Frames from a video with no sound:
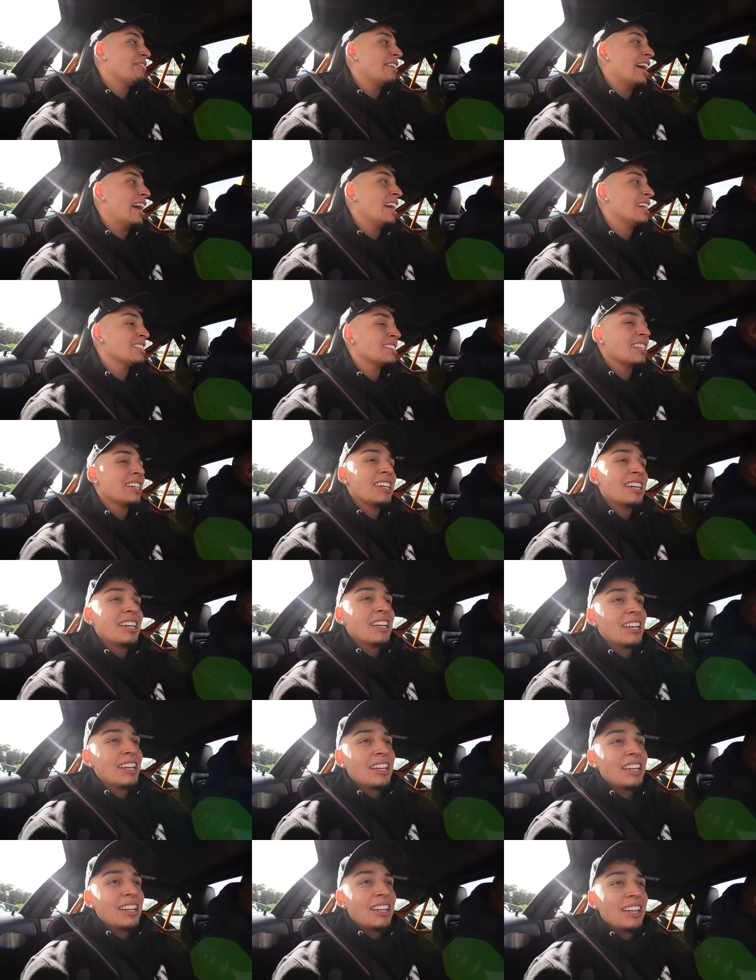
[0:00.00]
fast.
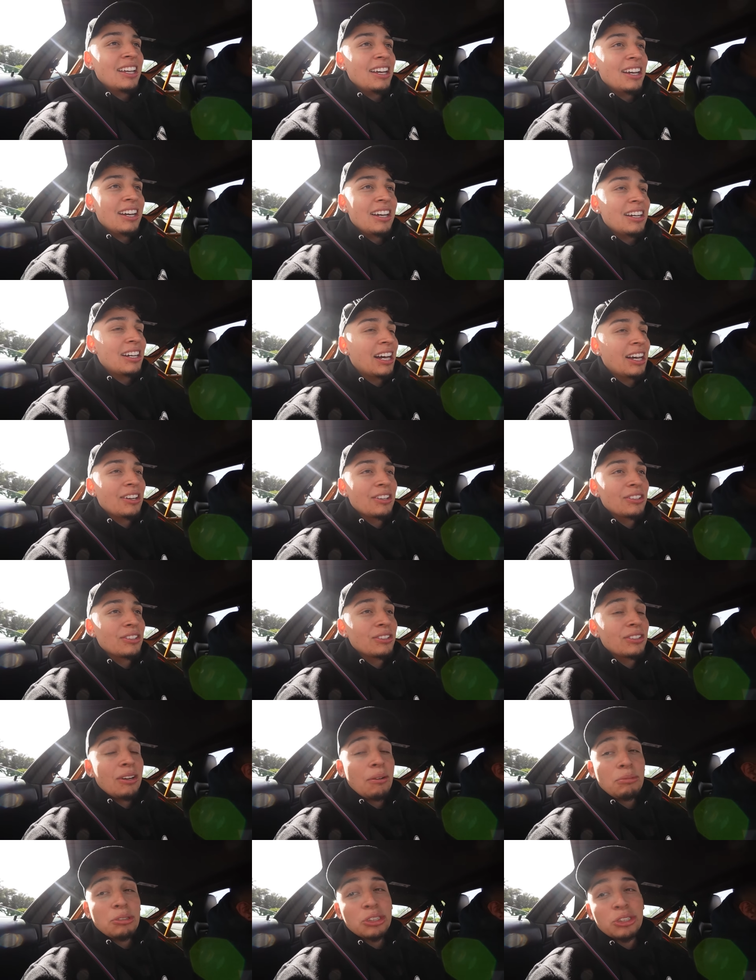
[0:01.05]
I don't know.
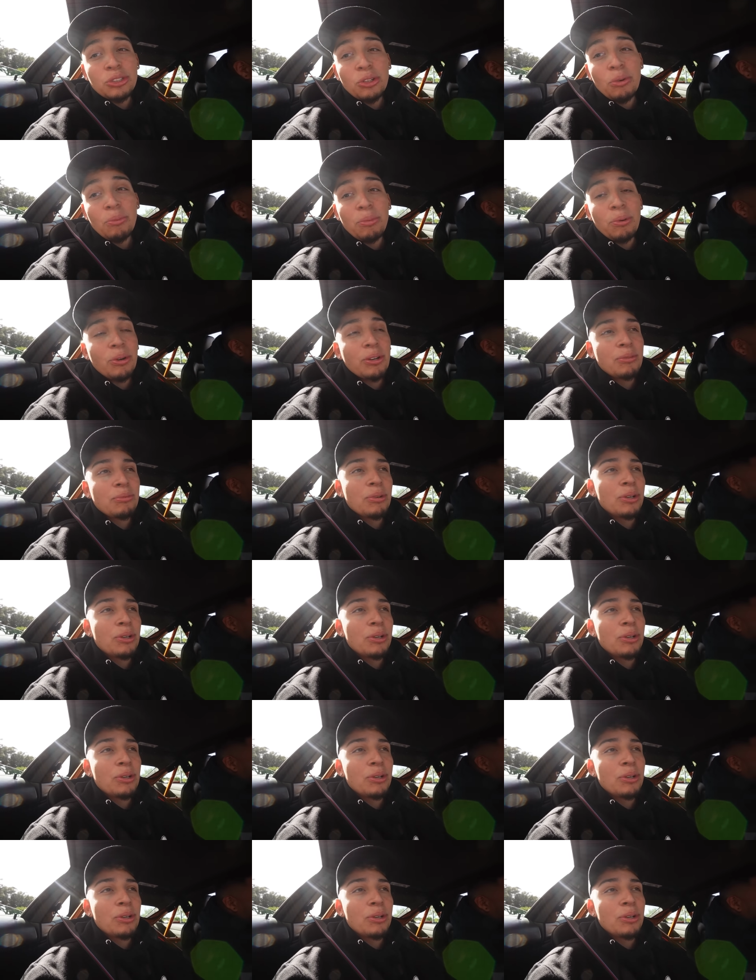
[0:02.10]
I'm just so bored,